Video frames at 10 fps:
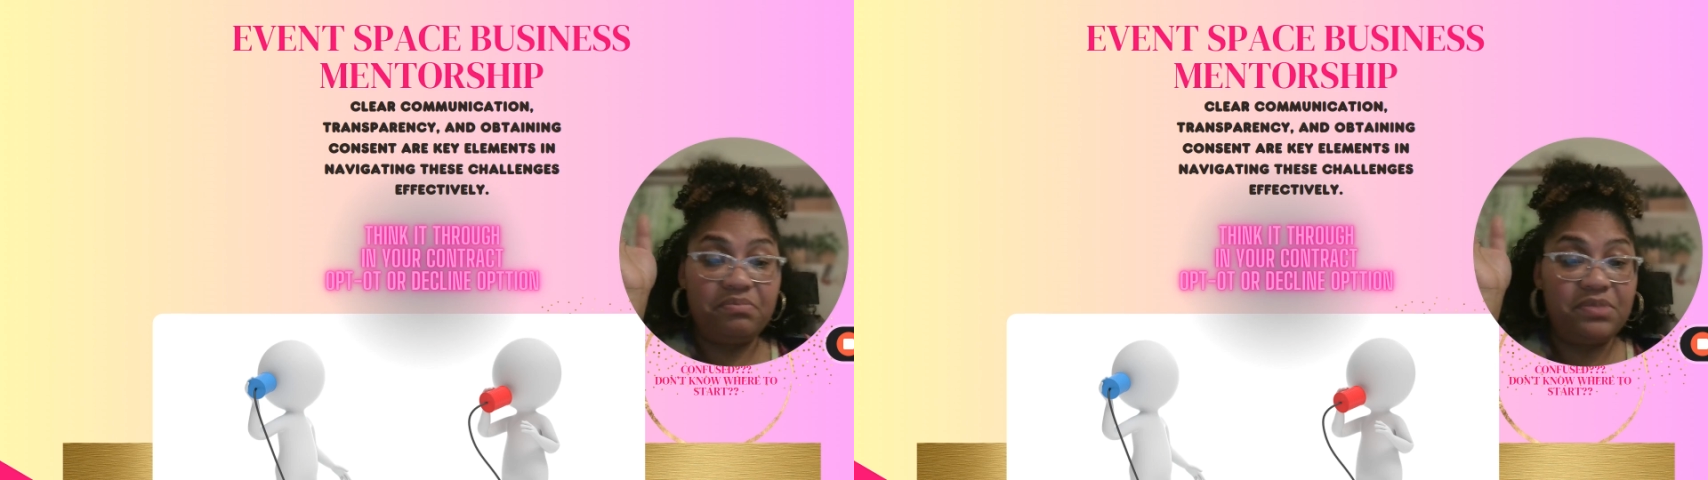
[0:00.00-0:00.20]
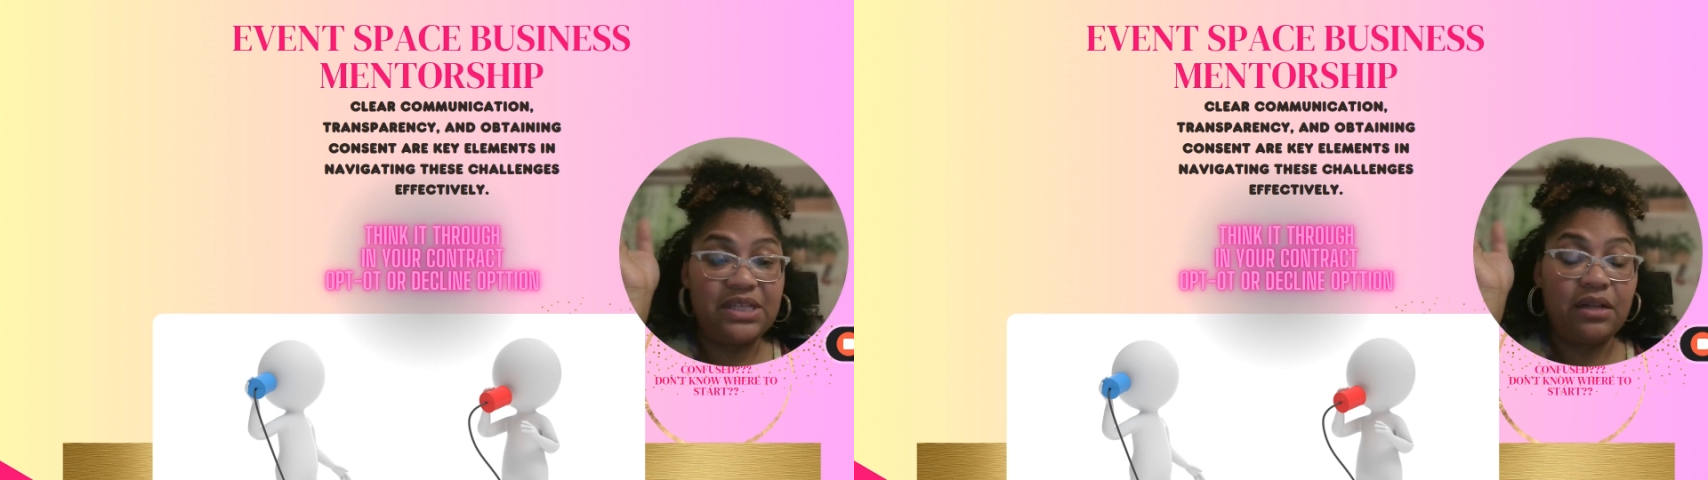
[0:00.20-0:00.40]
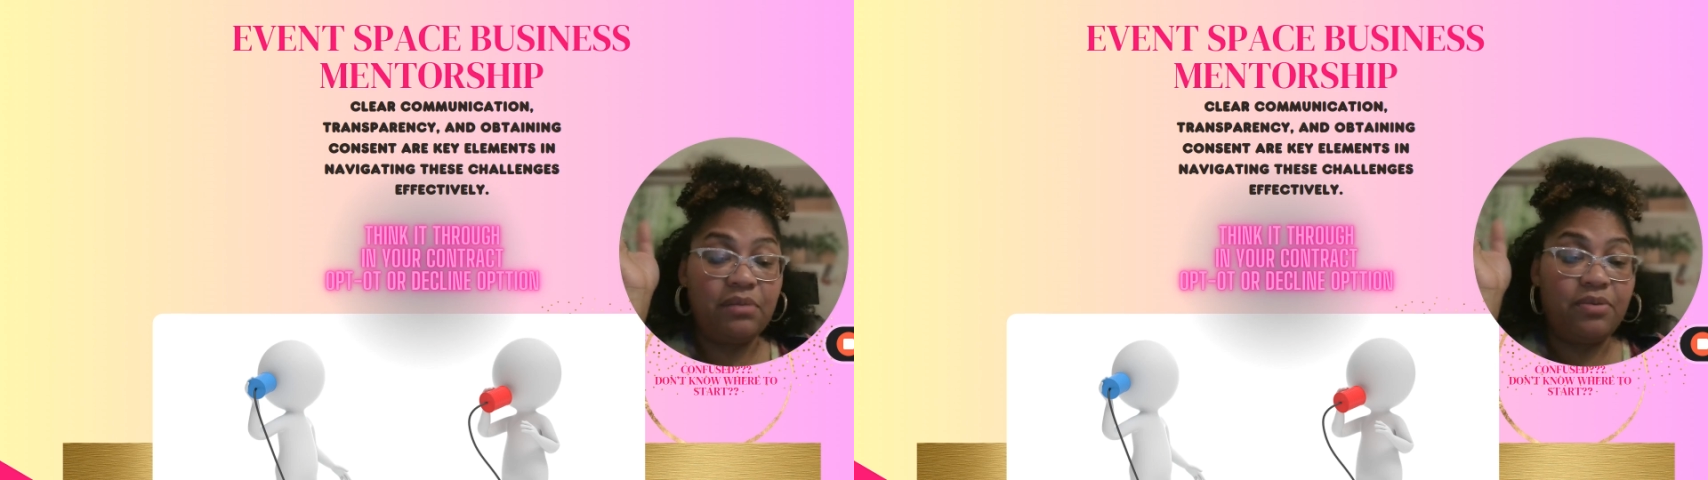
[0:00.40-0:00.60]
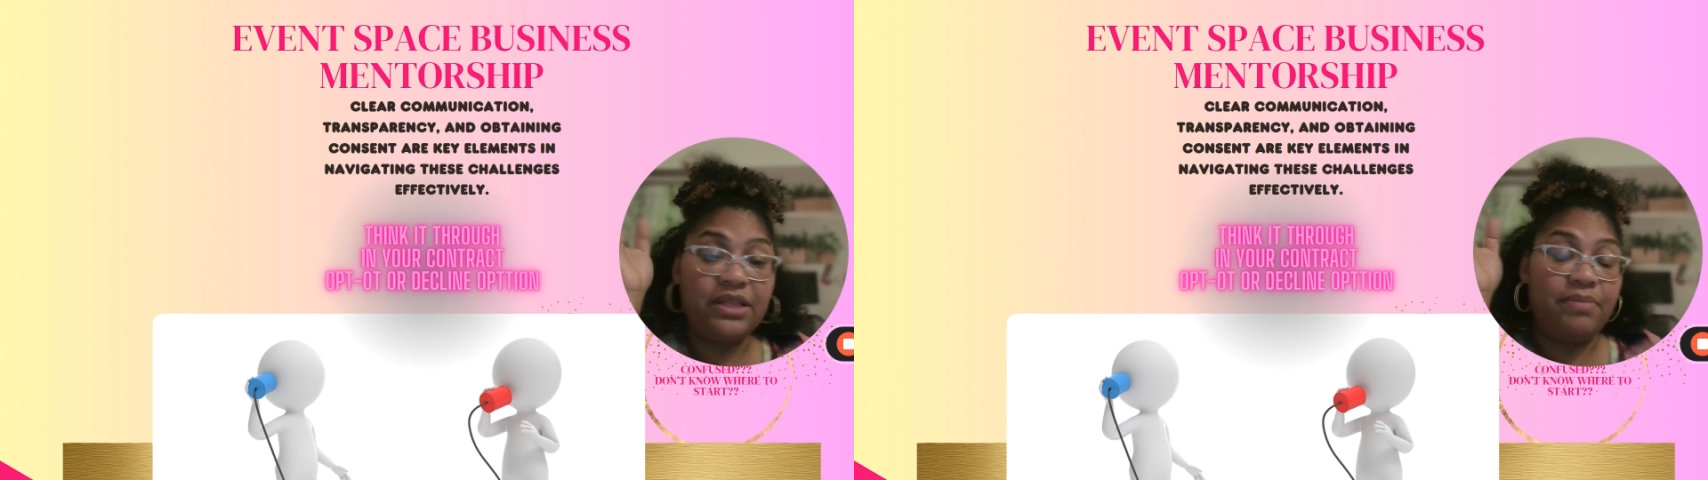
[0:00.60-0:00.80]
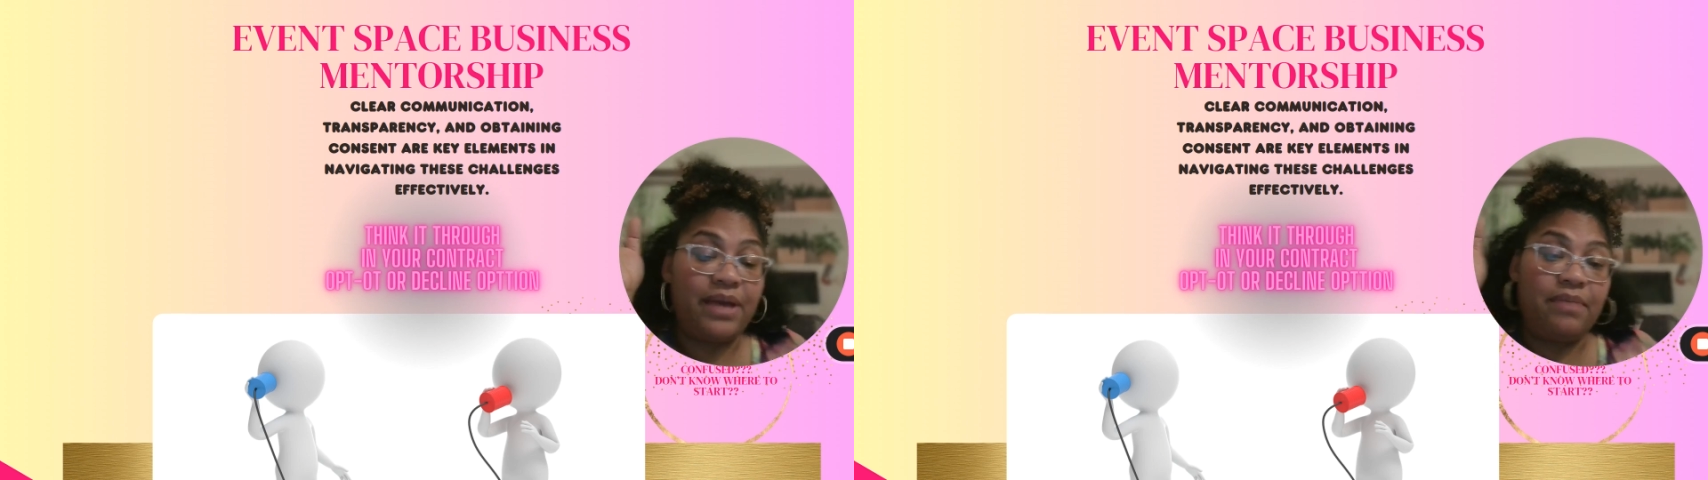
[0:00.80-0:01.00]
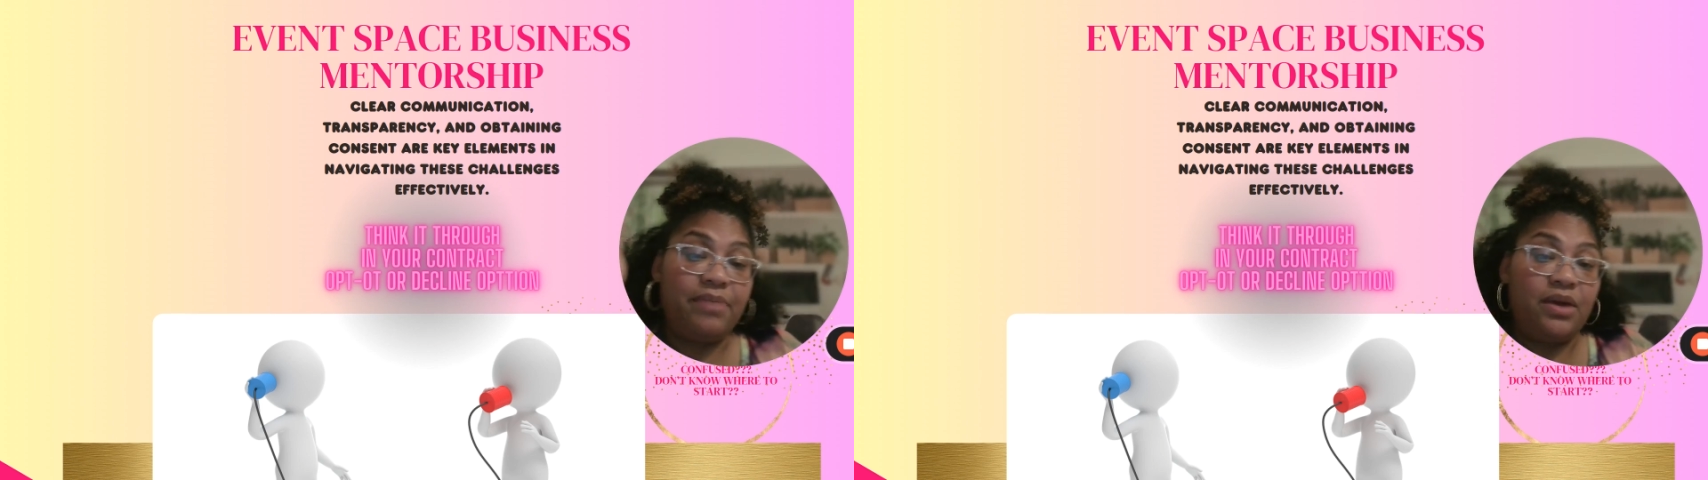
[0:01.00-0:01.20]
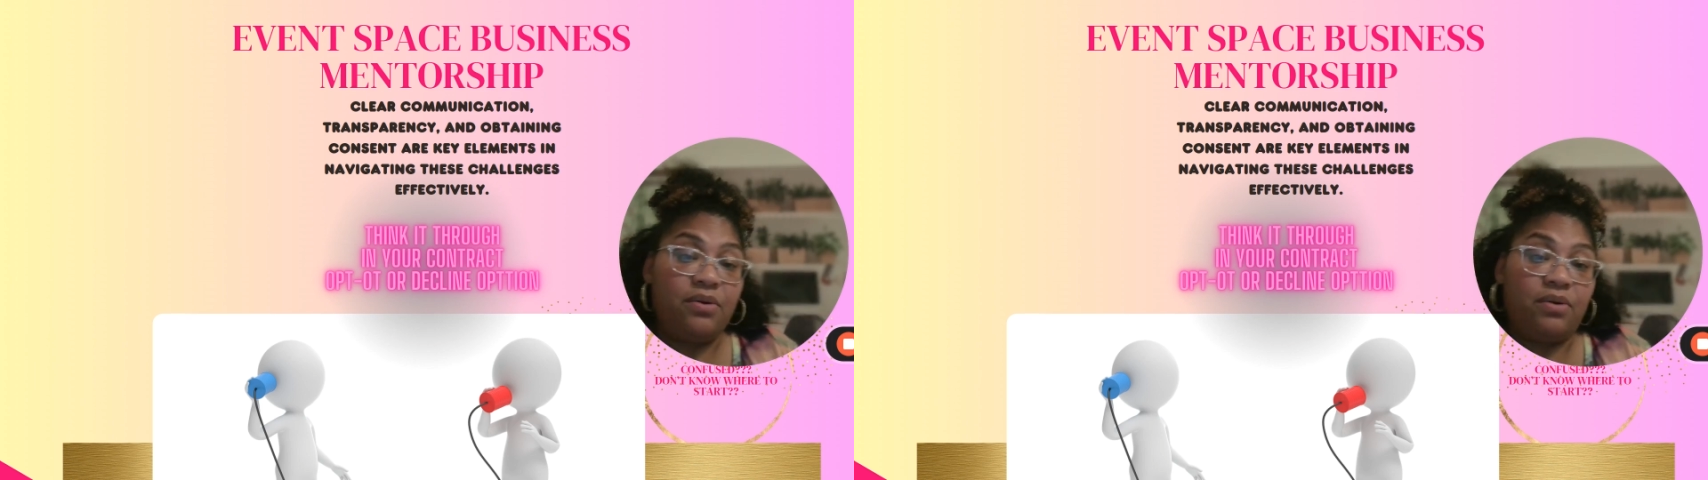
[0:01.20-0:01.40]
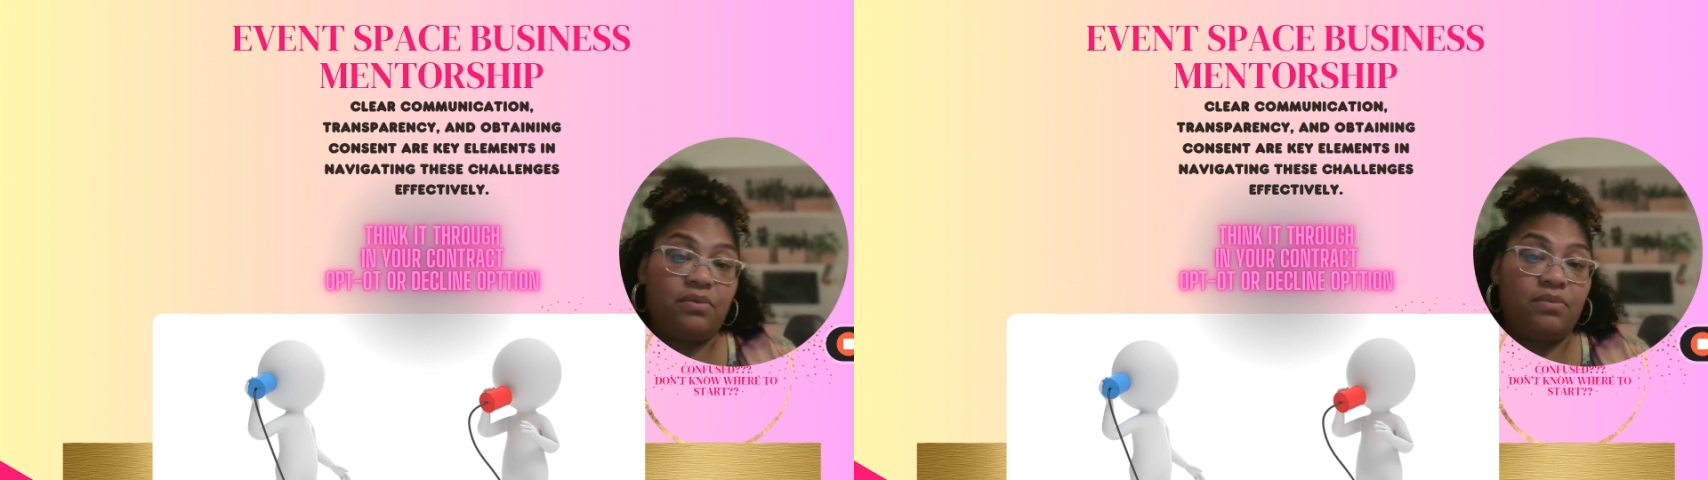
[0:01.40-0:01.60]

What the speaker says: celebrate the baby or